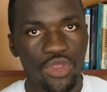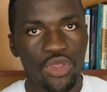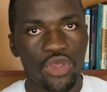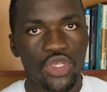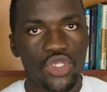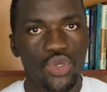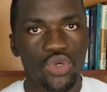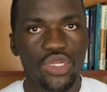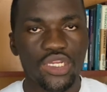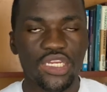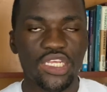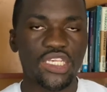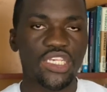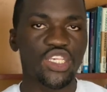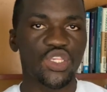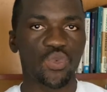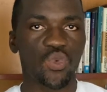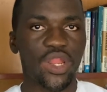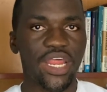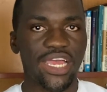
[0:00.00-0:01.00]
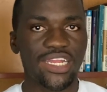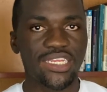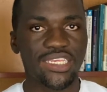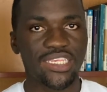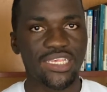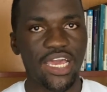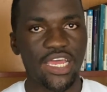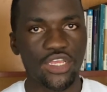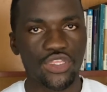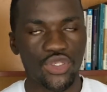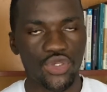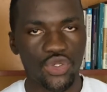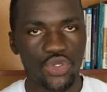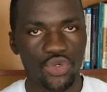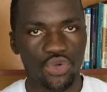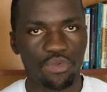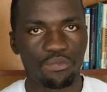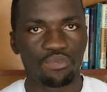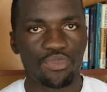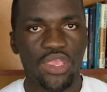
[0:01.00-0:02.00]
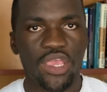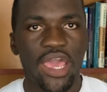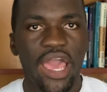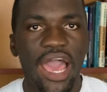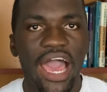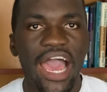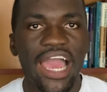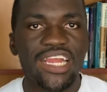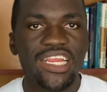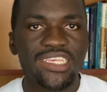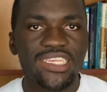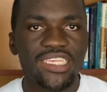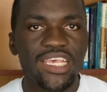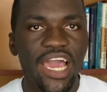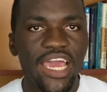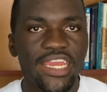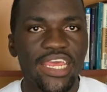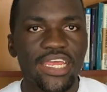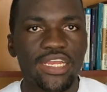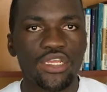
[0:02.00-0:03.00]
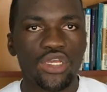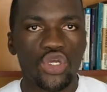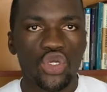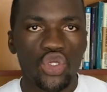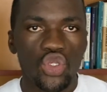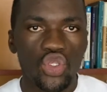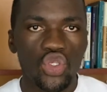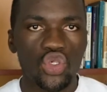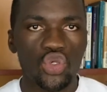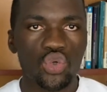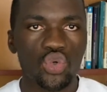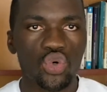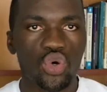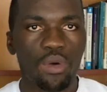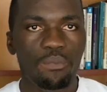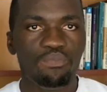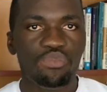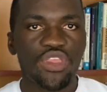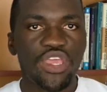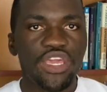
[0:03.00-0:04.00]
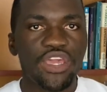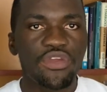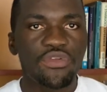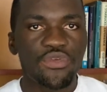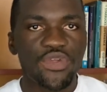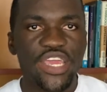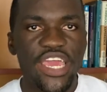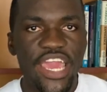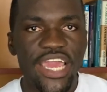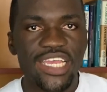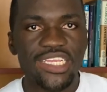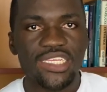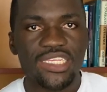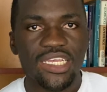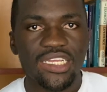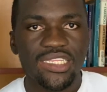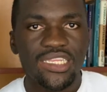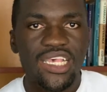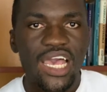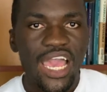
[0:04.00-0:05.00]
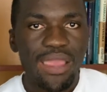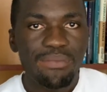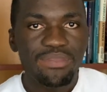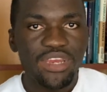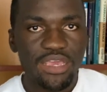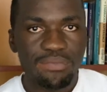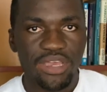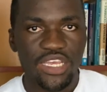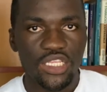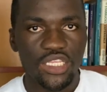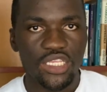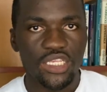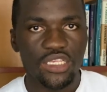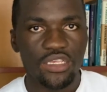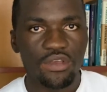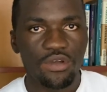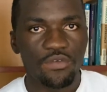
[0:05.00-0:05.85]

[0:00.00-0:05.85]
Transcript: So this is what I decided to do. I decided to create time limits